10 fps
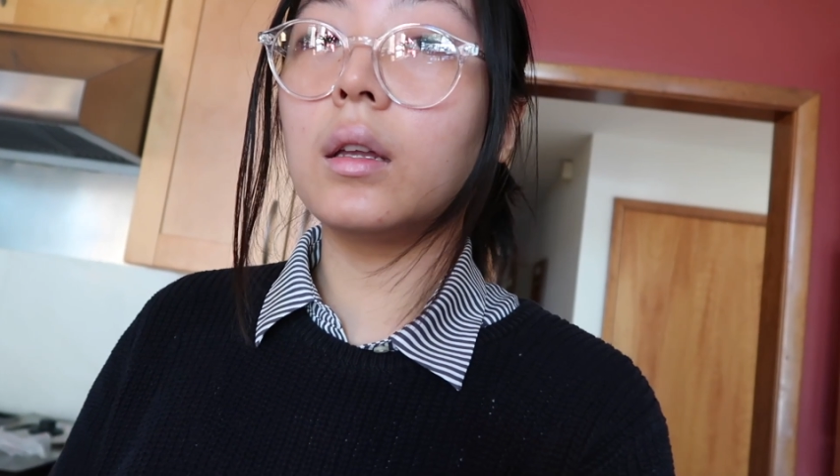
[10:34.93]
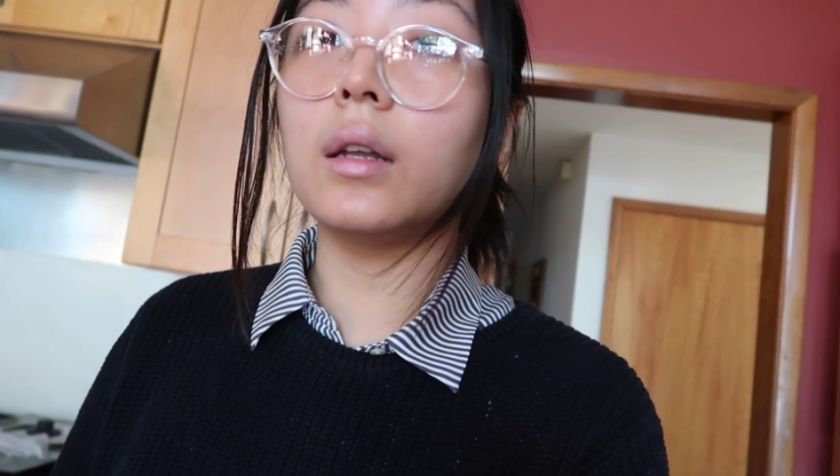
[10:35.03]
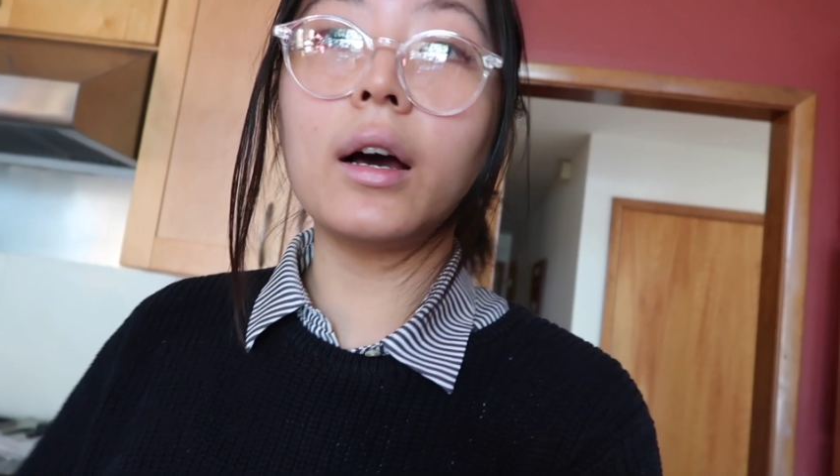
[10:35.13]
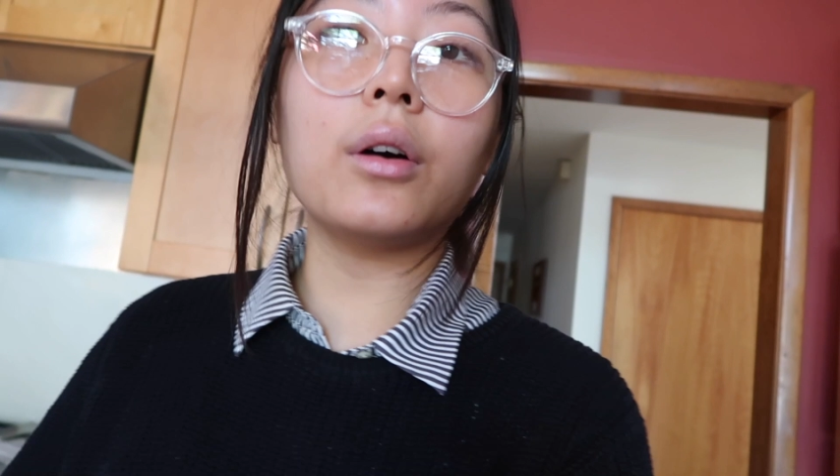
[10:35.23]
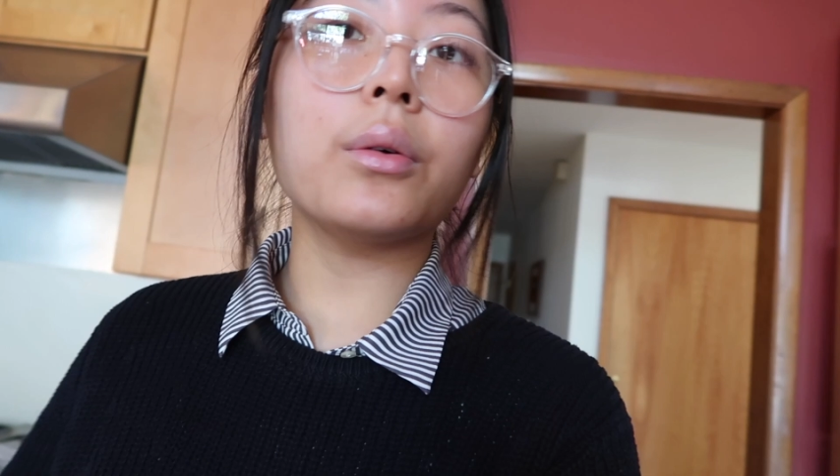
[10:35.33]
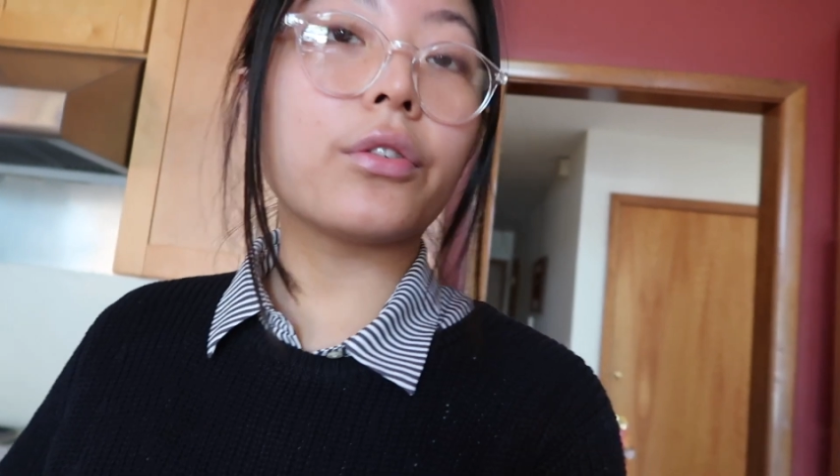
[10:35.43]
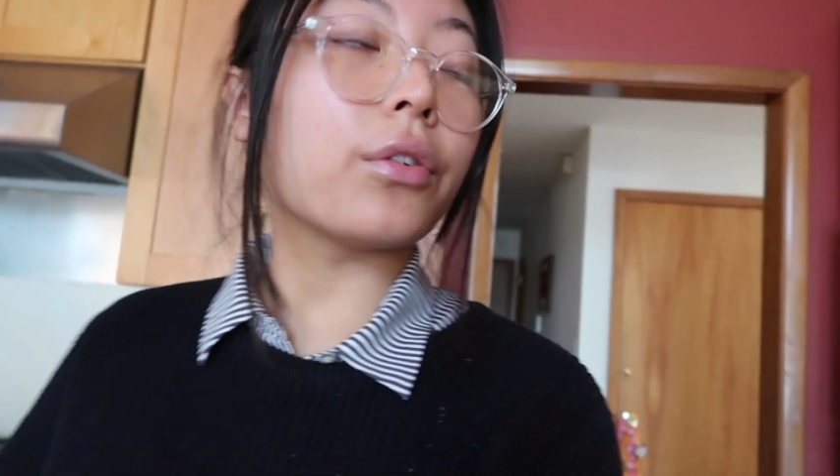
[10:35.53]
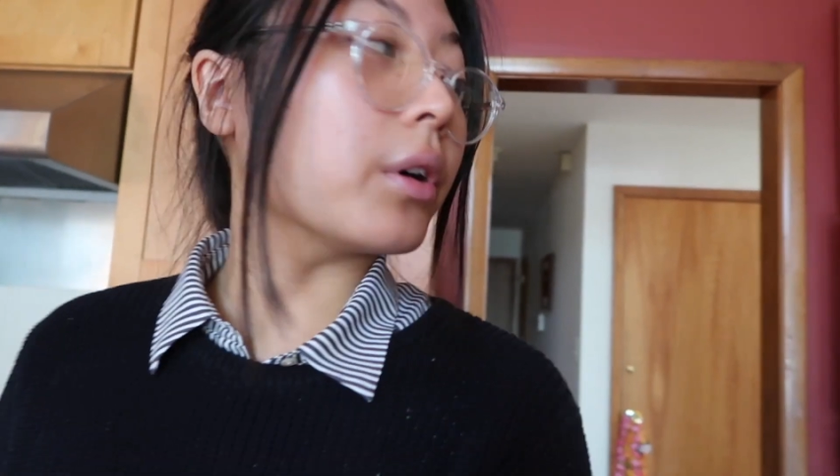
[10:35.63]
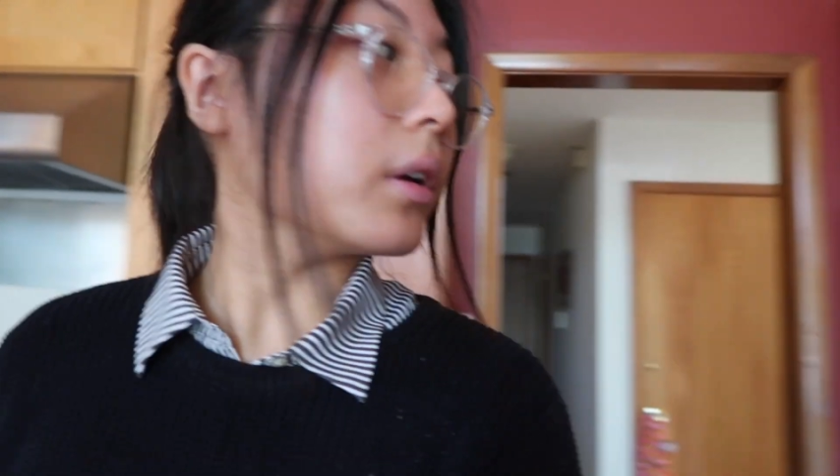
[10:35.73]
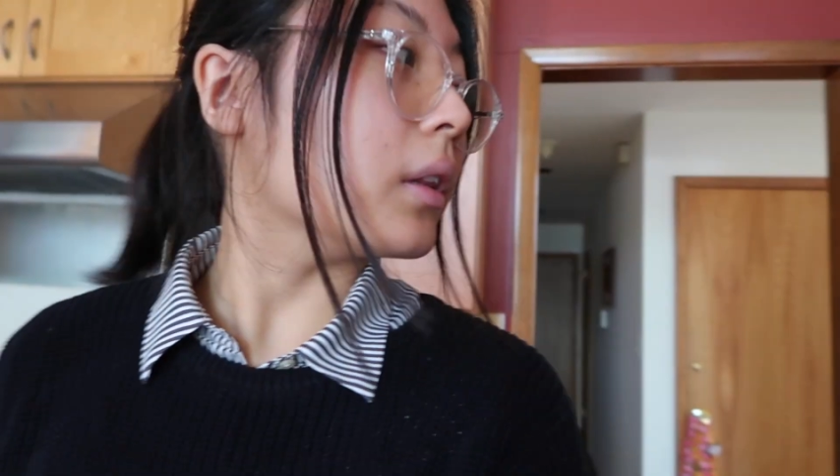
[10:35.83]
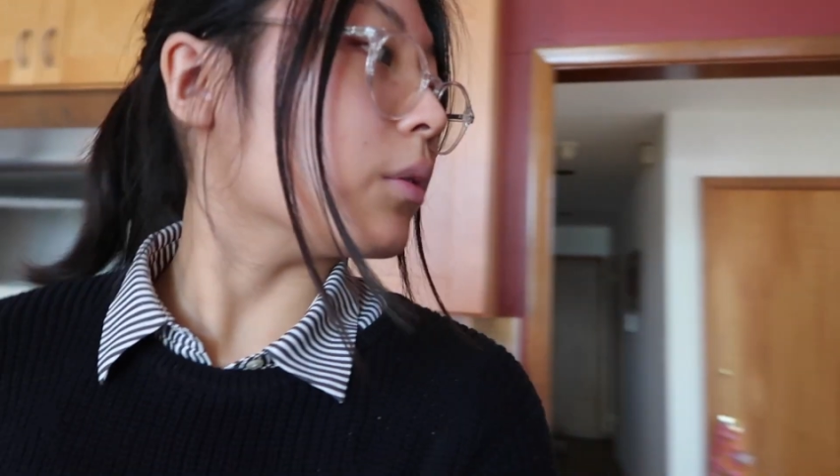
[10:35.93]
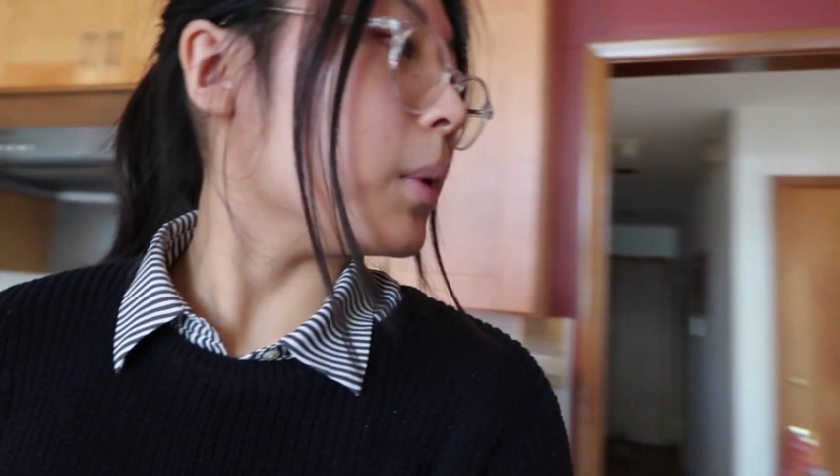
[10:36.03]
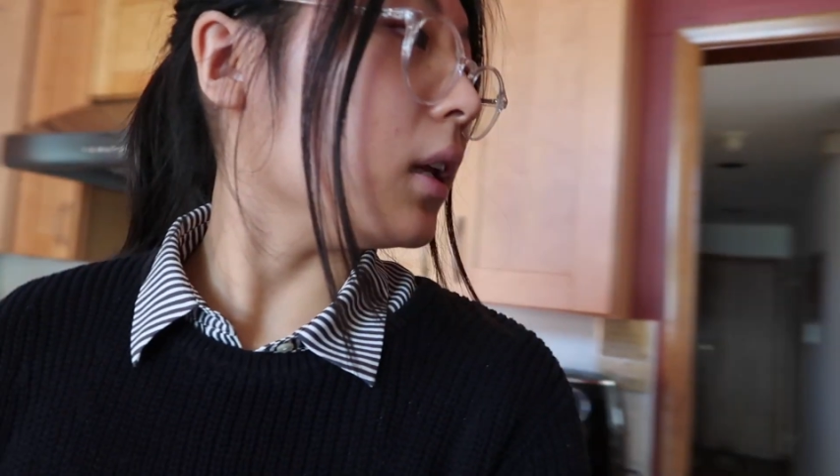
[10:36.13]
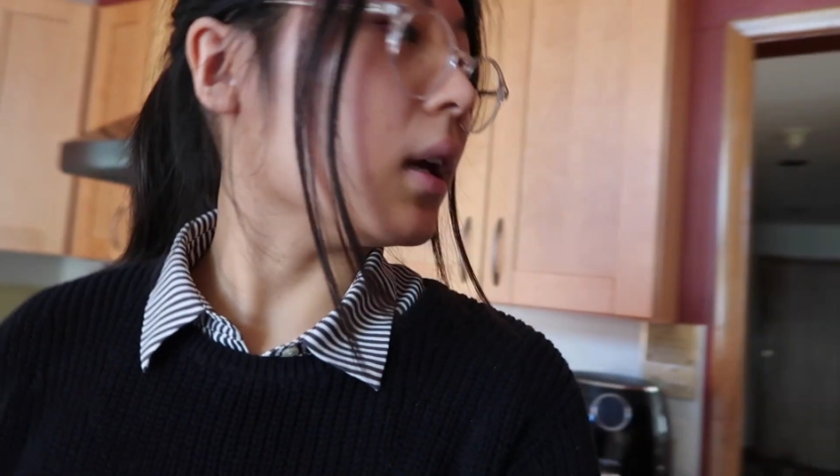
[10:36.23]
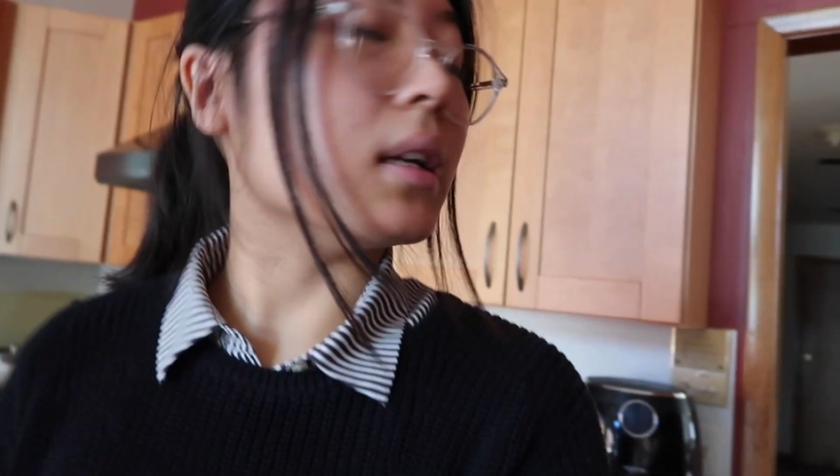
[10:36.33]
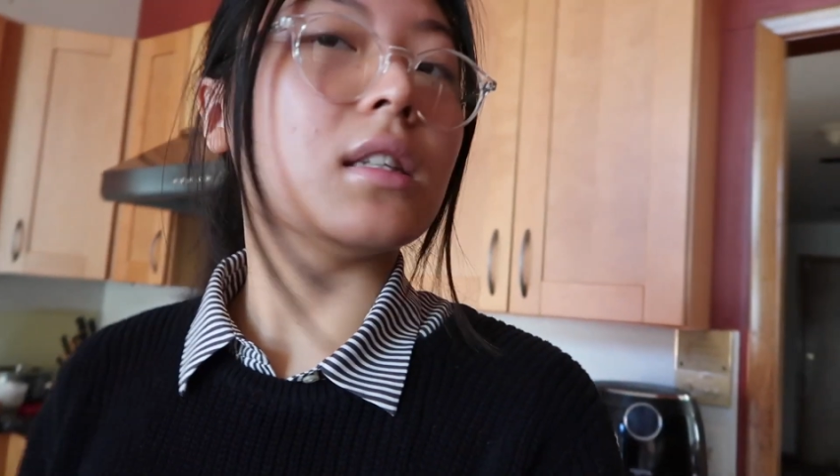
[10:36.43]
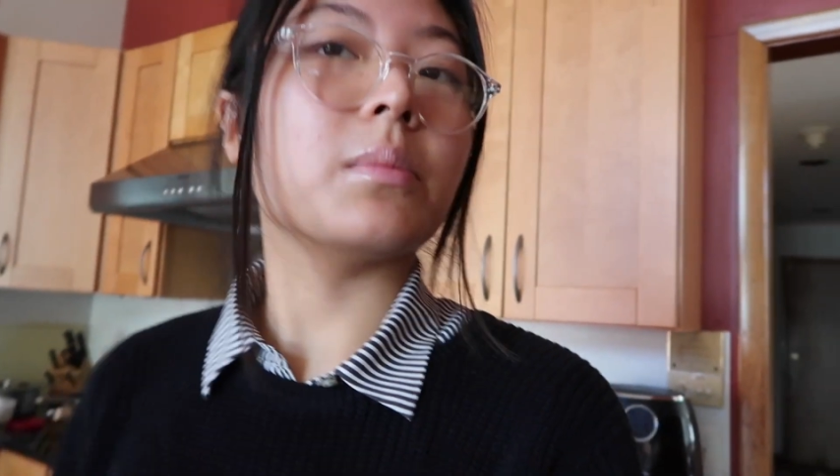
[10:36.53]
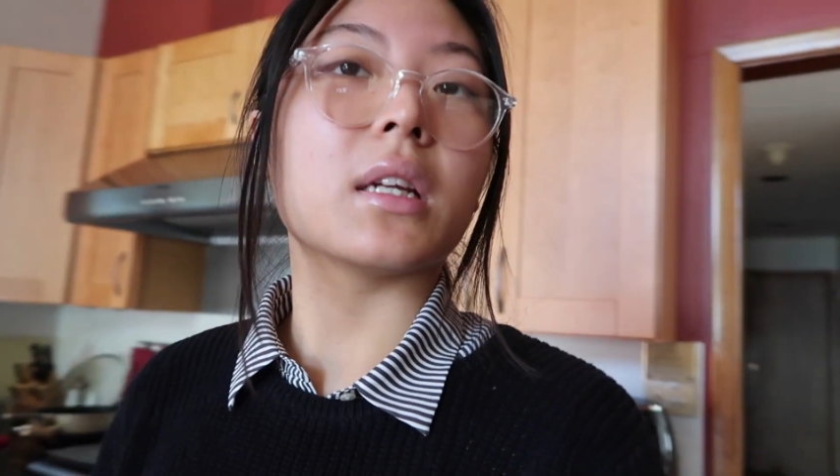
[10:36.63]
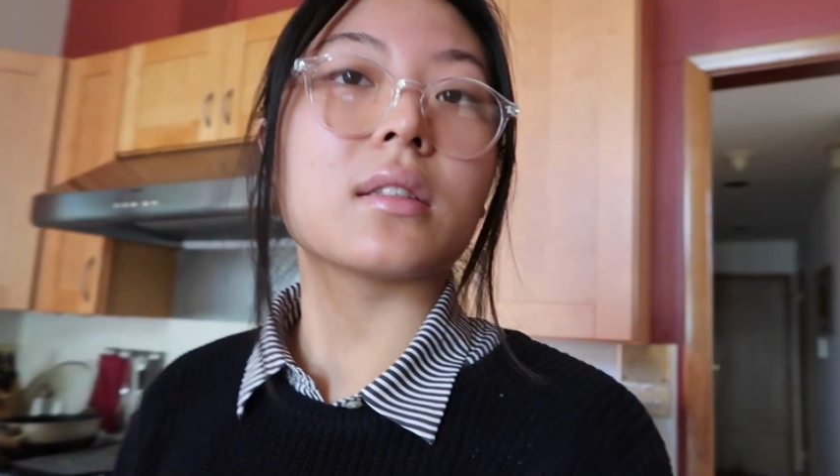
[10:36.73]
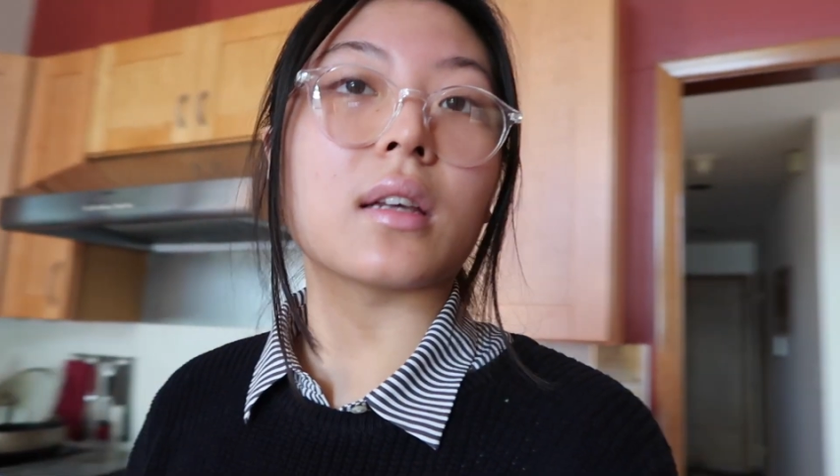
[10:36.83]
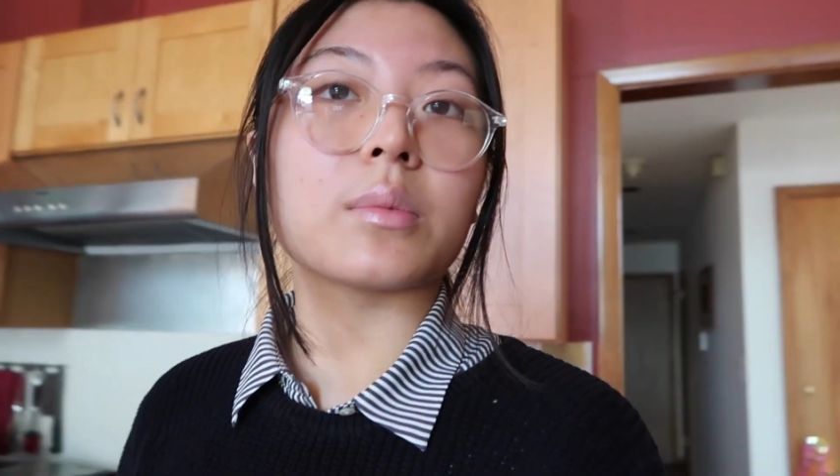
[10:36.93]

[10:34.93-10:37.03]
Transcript: now for the remaining 18 minutes,